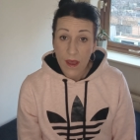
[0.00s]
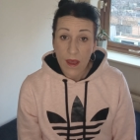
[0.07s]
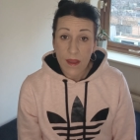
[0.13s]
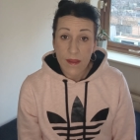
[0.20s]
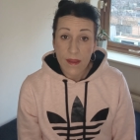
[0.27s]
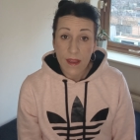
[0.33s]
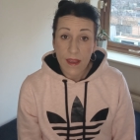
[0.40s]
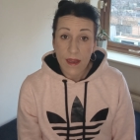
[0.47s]

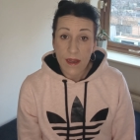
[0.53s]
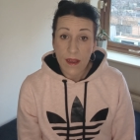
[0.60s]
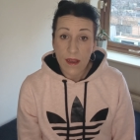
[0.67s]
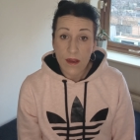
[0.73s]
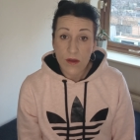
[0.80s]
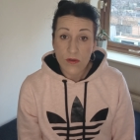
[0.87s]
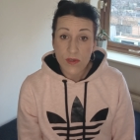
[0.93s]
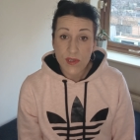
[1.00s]
And then
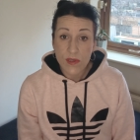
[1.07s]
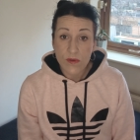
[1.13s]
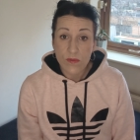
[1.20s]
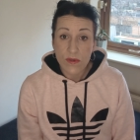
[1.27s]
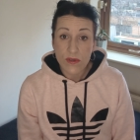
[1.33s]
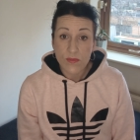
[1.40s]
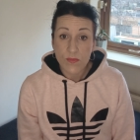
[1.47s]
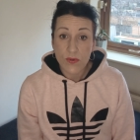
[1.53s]
I also
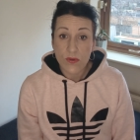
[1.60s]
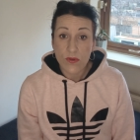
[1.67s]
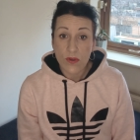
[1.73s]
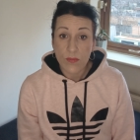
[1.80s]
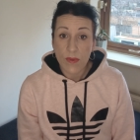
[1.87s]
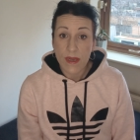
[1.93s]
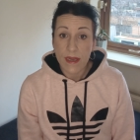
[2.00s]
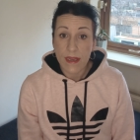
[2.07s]
was put
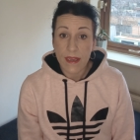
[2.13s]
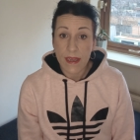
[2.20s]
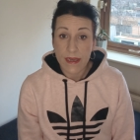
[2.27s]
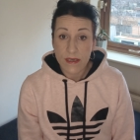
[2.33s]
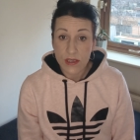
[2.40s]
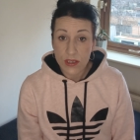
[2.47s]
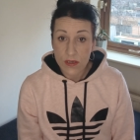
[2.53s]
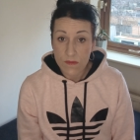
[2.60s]
on
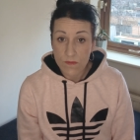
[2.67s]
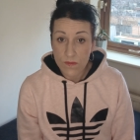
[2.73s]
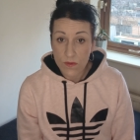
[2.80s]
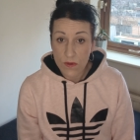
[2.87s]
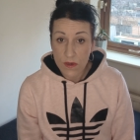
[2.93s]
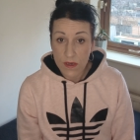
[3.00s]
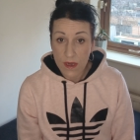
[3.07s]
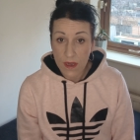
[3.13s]
medication
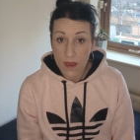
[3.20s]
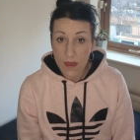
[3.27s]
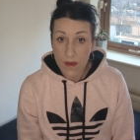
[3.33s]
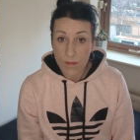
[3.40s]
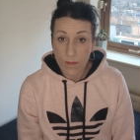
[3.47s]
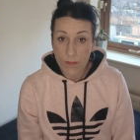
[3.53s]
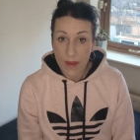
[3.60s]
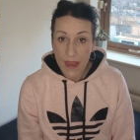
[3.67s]
for
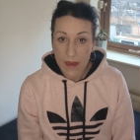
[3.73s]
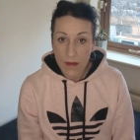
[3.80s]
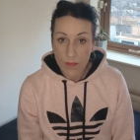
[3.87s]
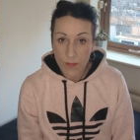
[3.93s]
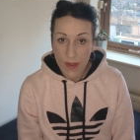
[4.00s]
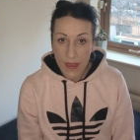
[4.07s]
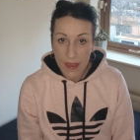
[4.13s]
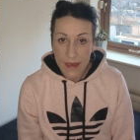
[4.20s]
the
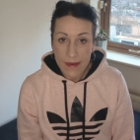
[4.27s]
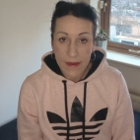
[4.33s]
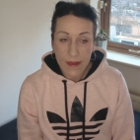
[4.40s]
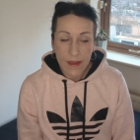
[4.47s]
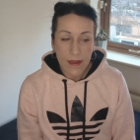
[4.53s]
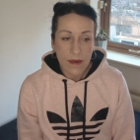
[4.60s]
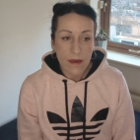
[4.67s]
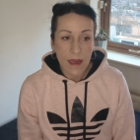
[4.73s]
back pain
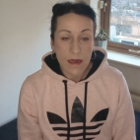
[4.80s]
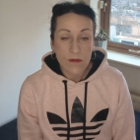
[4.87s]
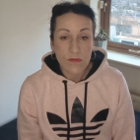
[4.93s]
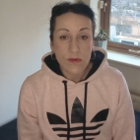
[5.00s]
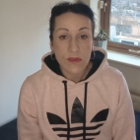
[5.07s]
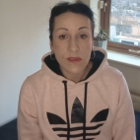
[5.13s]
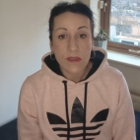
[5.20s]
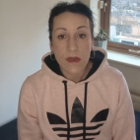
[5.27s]
that
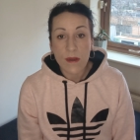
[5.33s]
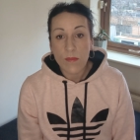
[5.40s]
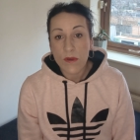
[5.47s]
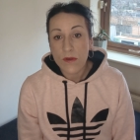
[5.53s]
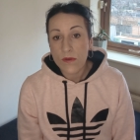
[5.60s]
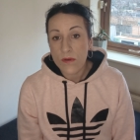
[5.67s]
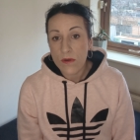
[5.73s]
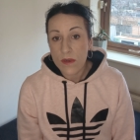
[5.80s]
was
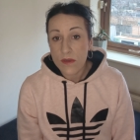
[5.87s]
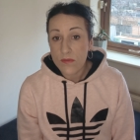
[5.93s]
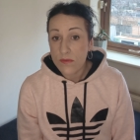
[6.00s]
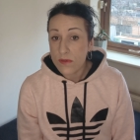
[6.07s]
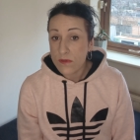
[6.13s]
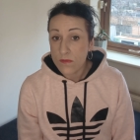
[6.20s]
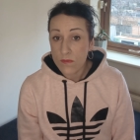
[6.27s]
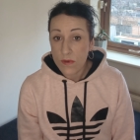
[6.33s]
tramadol it
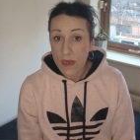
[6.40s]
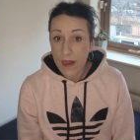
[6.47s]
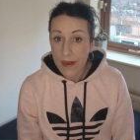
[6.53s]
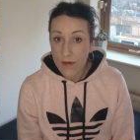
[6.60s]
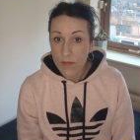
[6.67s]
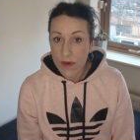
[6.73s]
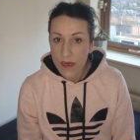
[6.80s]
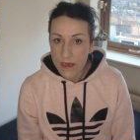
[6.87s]
was
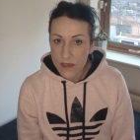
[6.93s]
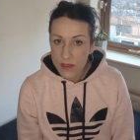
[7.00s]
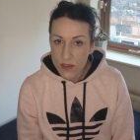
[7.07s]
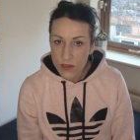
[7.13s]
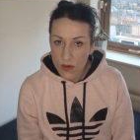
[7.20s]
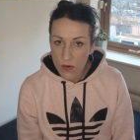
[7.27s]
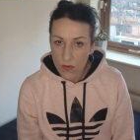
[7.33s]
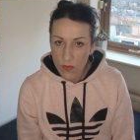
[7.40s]
really really
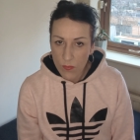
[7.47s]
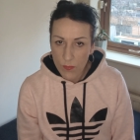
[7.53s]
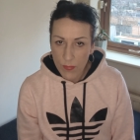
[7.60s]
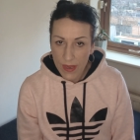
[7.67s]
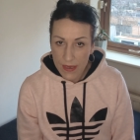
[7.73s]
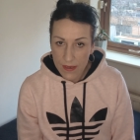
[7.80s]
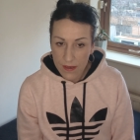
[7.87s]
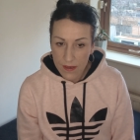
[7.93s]
strong
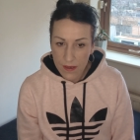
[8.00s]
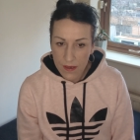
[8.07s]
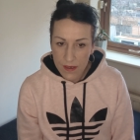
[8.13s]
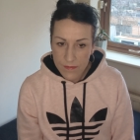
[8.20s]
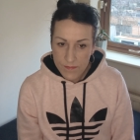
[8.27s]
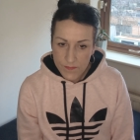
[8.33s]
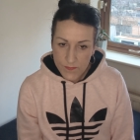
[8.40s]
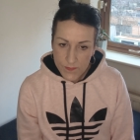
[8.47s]

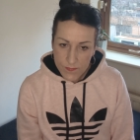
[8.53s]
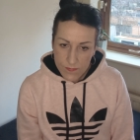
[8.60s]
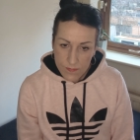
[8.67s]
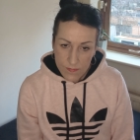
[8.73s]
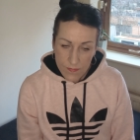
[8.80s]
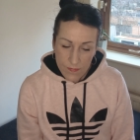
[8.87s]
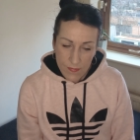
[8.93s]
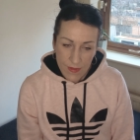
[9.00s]
painkiller
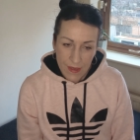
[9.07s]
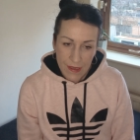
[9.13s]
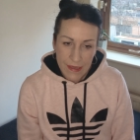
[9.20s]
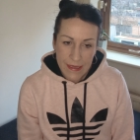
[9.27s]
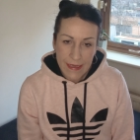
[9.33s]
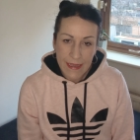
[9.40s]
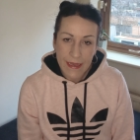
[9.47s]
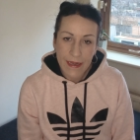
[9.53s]

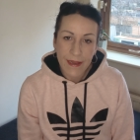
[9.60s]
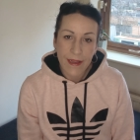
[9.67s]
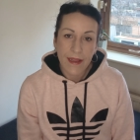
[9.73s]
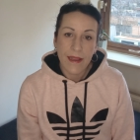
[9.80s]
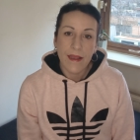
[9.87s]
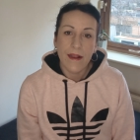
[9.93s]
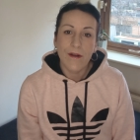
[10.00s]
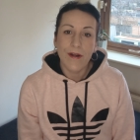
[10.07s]
then
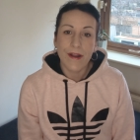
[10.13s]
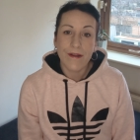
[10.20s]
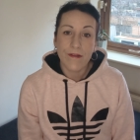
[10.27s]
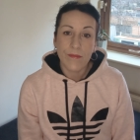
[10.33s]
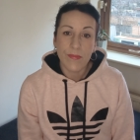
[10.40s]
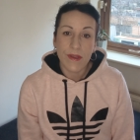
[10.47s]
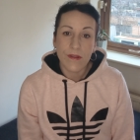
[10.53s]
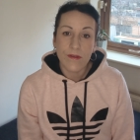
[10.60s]
a
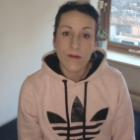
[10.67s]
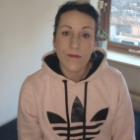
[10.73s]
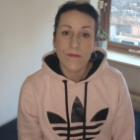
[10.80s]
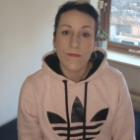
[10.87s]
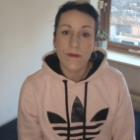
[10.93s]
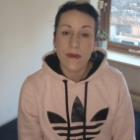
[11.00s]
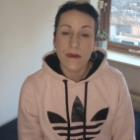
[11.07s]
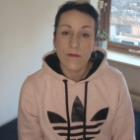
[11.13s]
little bit
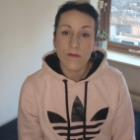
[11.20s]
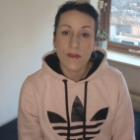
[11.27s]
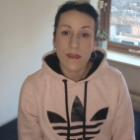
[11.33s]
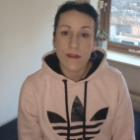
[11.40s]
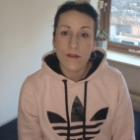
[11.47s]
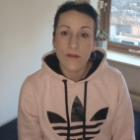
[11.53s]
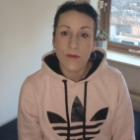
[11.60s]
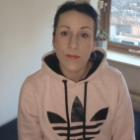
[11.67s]
of uh, i'll
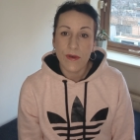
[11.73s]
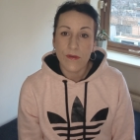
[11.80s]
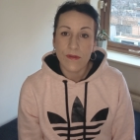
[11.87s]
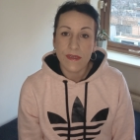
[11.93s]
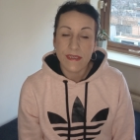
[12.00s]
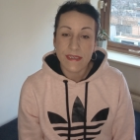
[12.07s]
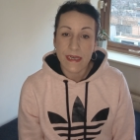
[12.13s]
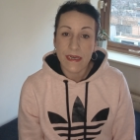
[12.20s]
tell you about
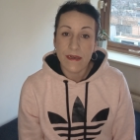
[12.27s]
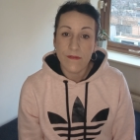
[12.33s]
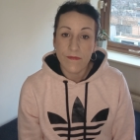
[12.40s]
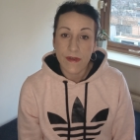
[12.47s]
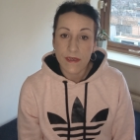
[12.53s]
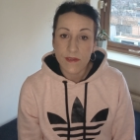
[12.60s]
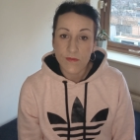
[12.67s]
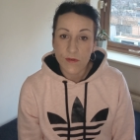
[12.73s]
the side
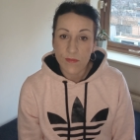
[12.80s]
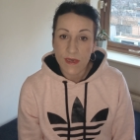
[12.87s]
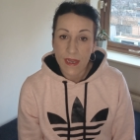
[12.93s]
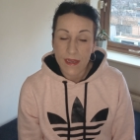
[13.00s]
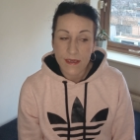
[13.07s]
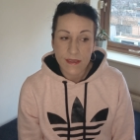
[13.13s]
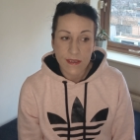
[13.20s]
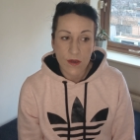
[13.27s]
effects from
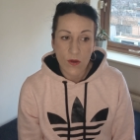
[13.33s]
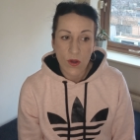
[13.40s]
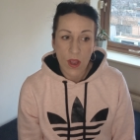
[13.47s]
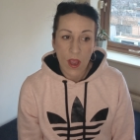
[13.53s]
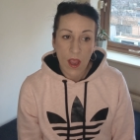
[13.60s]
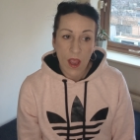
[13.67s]
that so